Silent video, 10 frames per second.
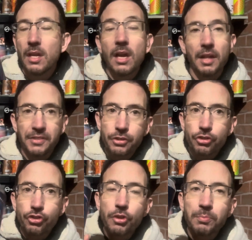and this has
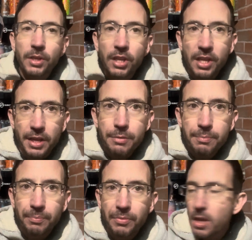jumped the queue.
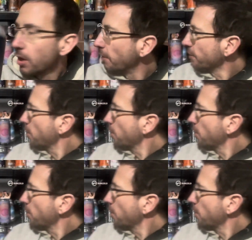I've got